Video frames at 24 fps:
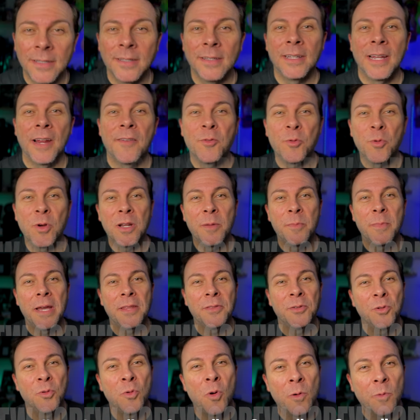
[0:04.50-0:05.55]
everyone, I'm
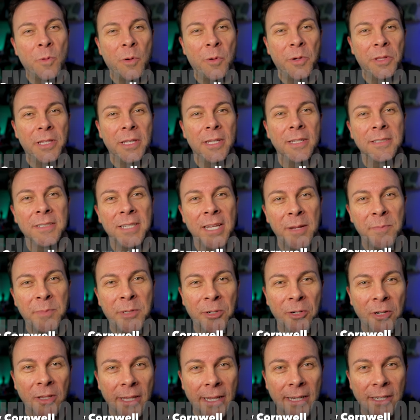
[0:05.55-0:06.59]
Matthew Cornwell with Get Taped
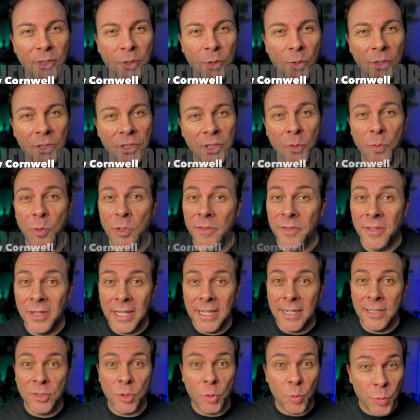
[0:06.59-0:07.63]
here in Atlanta, Georgia, one of
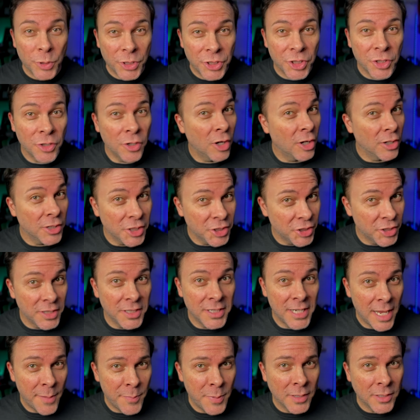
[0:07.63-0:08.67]
Atlanta's original audition
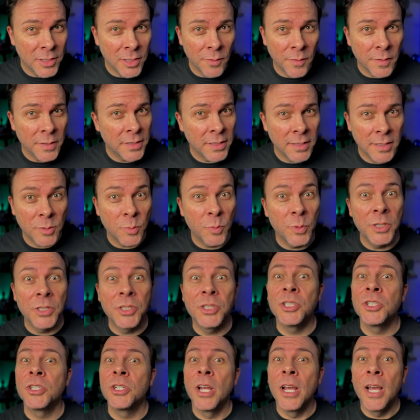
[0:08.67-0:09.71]
taping services,
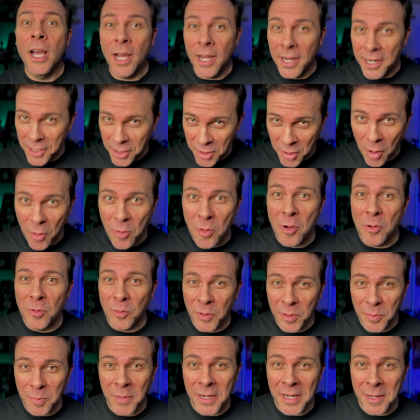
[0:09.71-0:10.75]
which I co-own
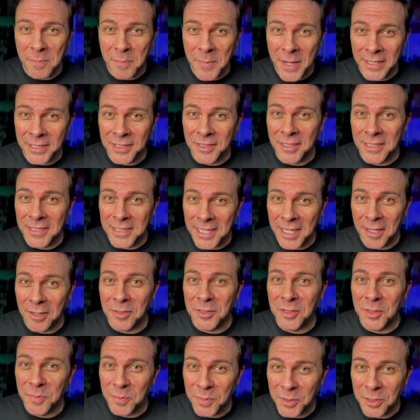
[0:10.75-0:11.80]
with my amazingly
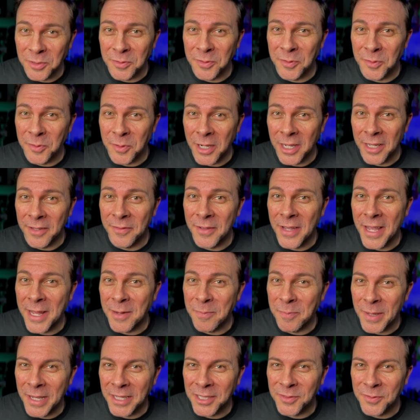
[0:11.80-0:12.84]
talented, beautiful wife
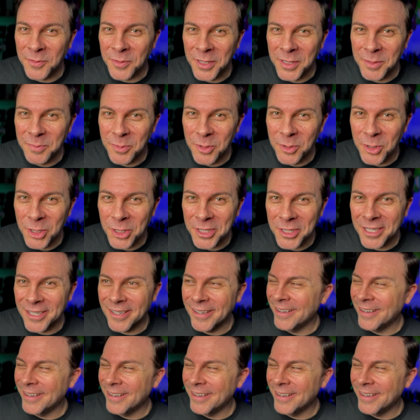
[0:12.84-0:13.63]
and best friend, Brooke.